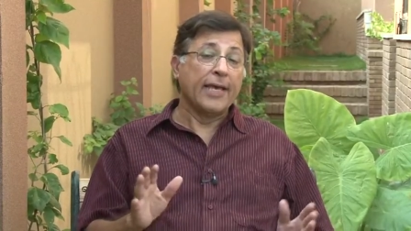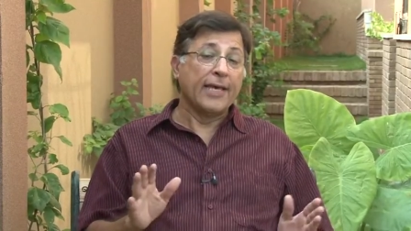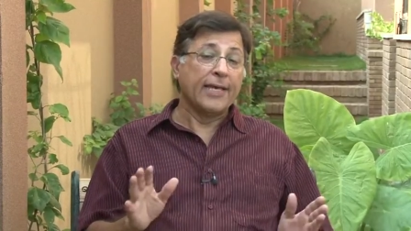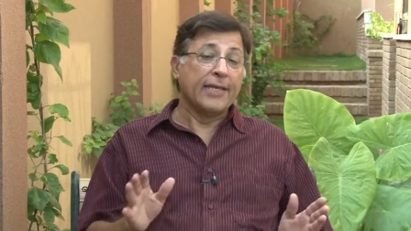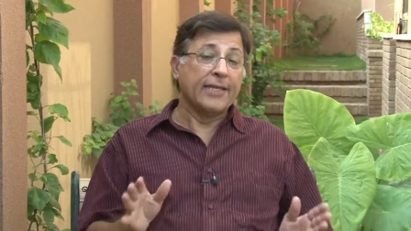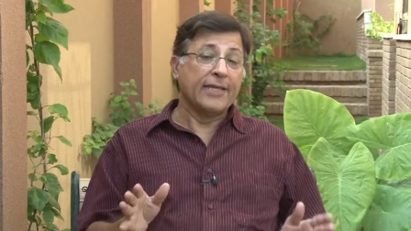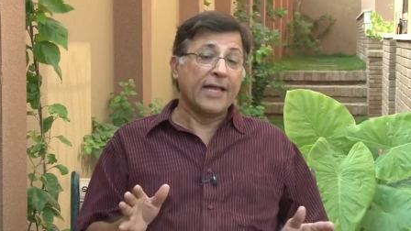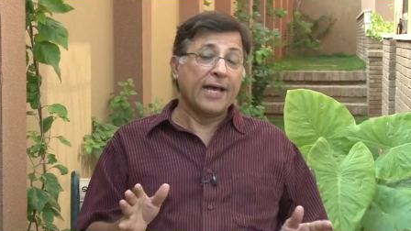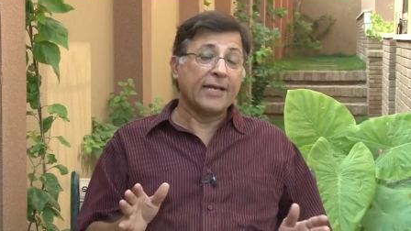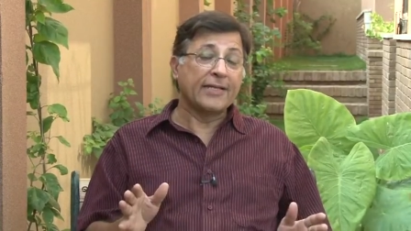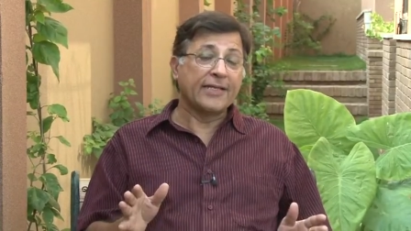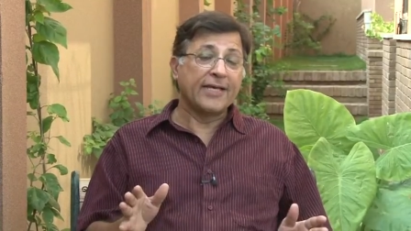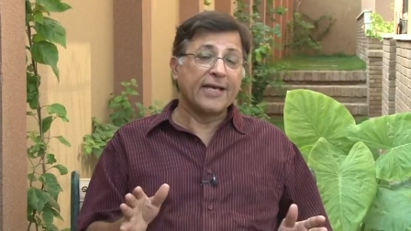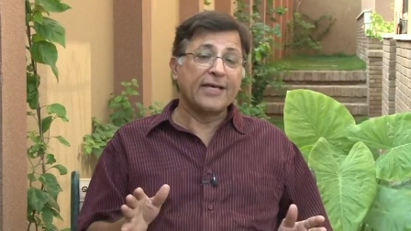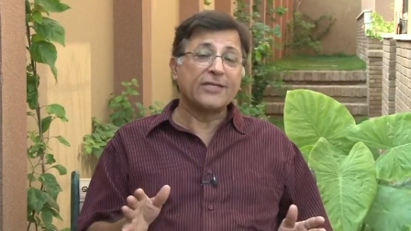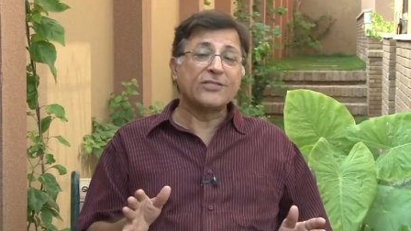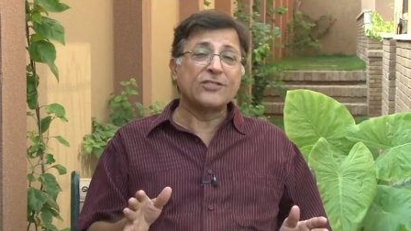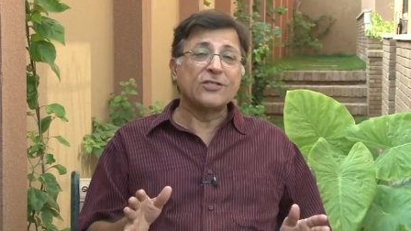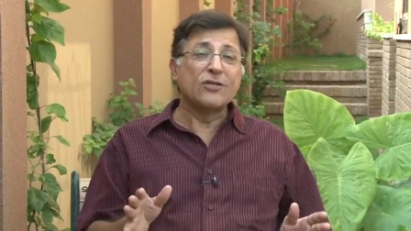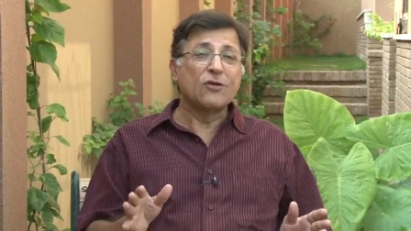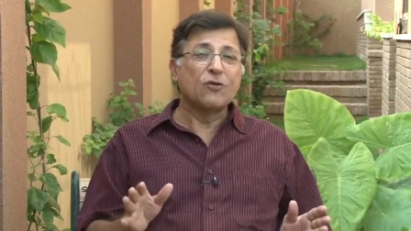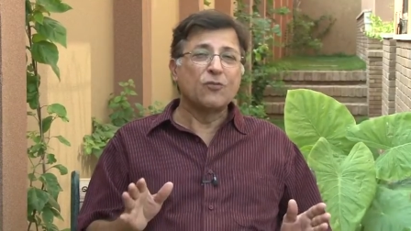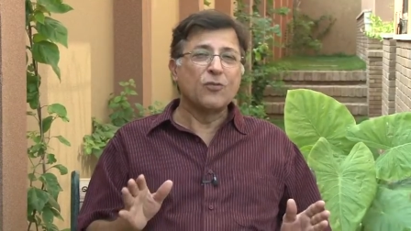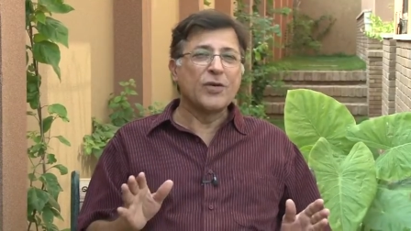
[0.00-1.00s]
In that
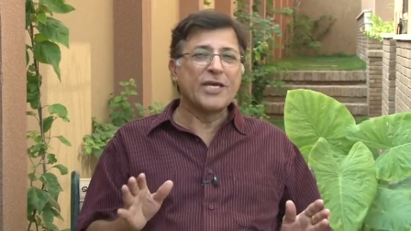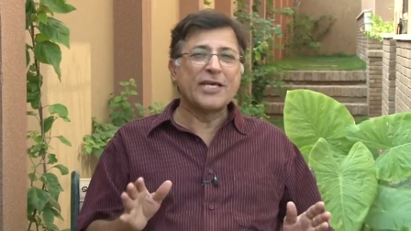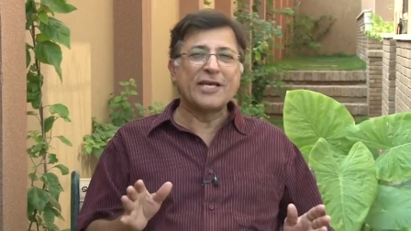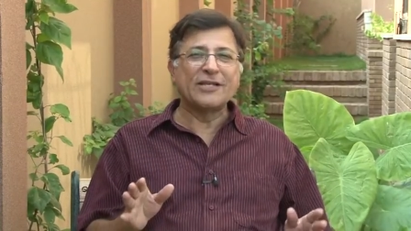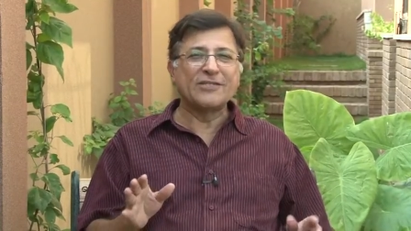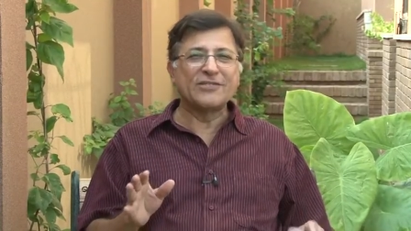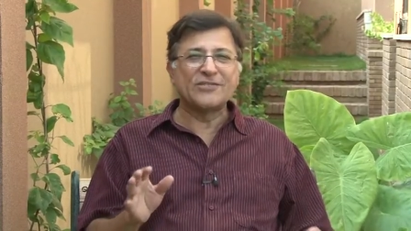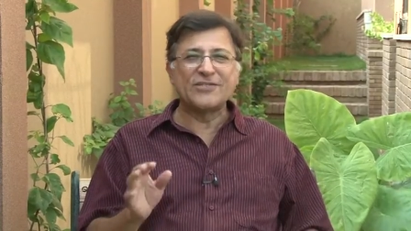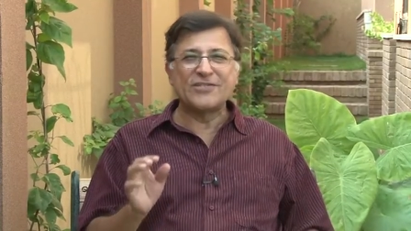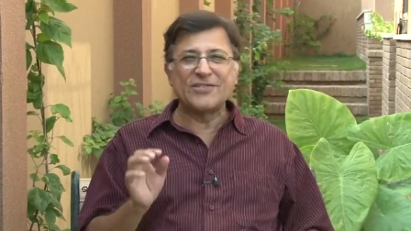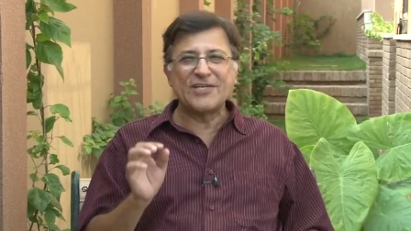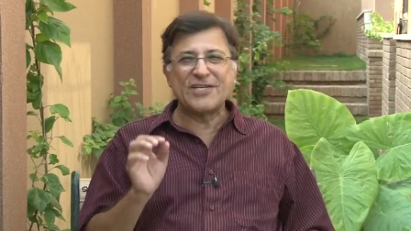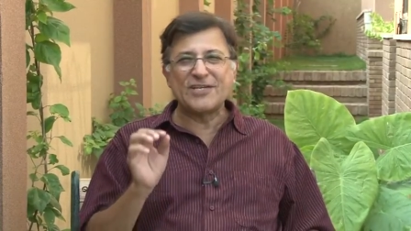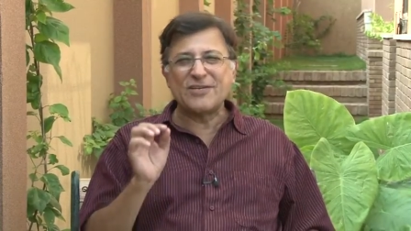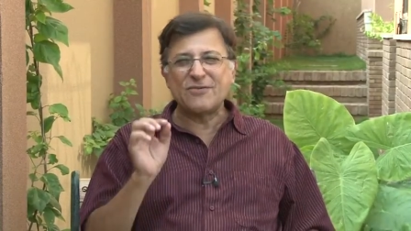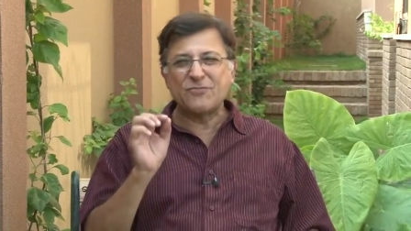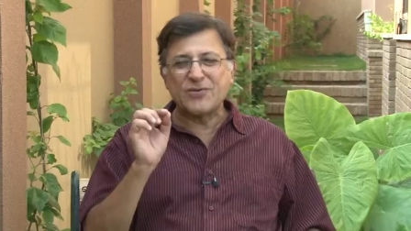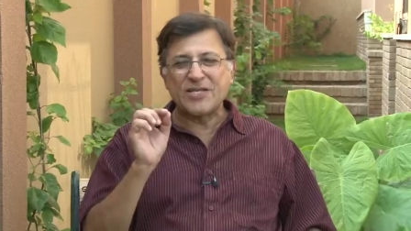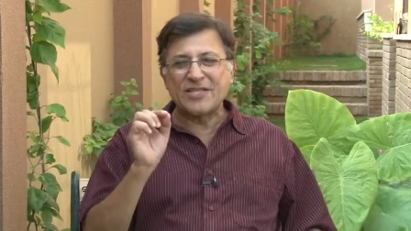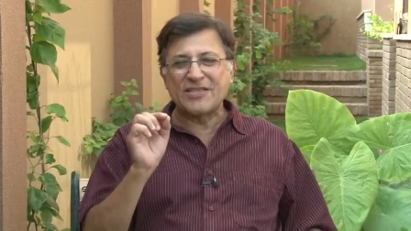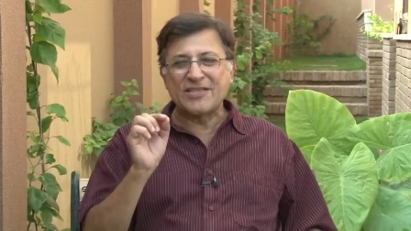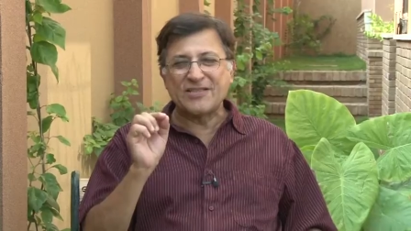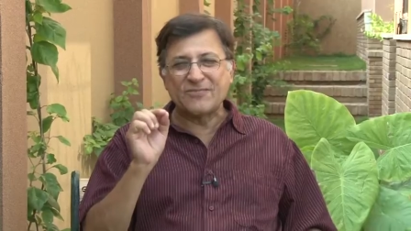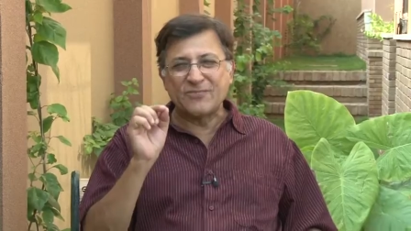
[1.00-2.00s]
case, we can see
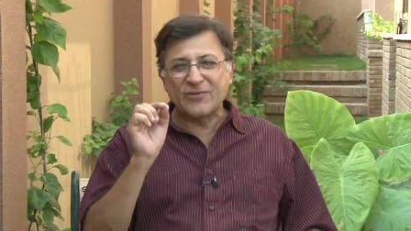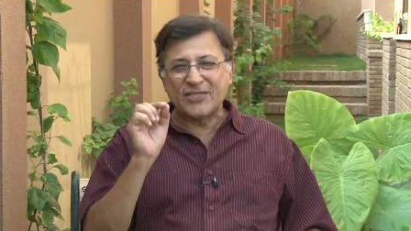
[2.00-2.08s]
with,